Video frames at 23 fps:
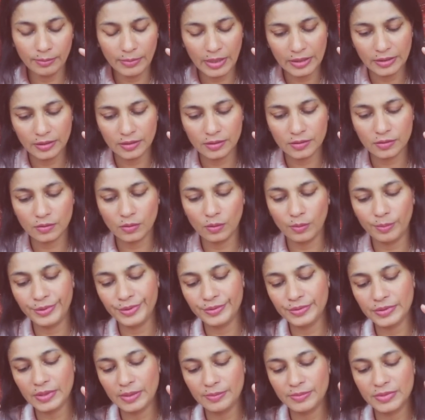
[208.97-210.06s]
my dear
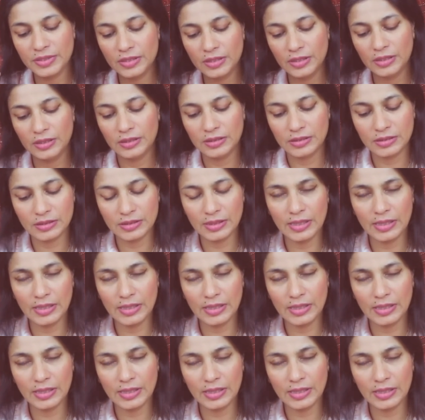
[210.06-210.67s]
Scorpios, I'm seeing is